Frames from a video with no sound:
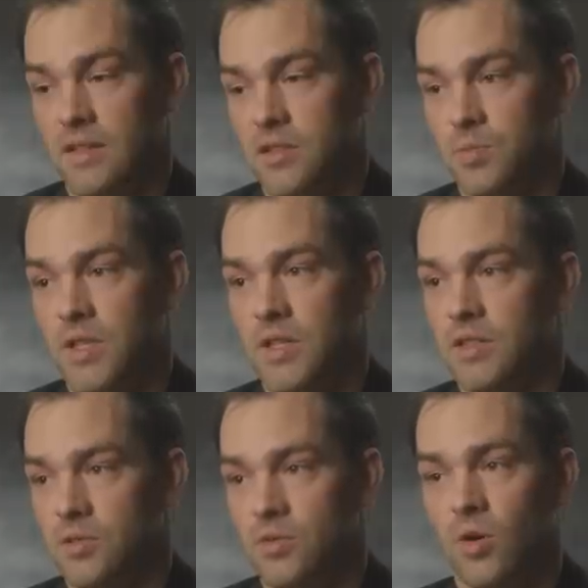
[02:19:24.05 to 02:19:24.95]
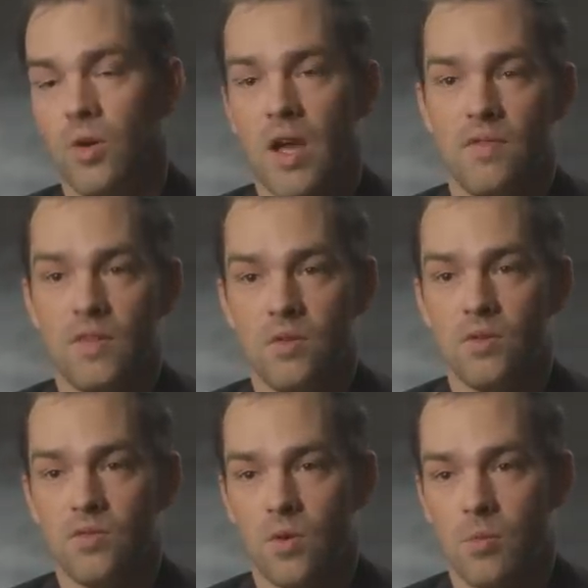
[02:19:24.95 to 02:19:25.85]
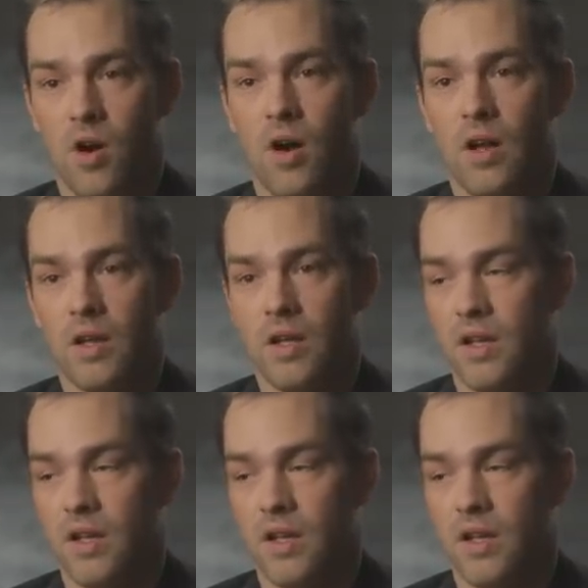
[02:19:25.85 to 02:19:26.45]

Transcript: just because you don't have the uniform on,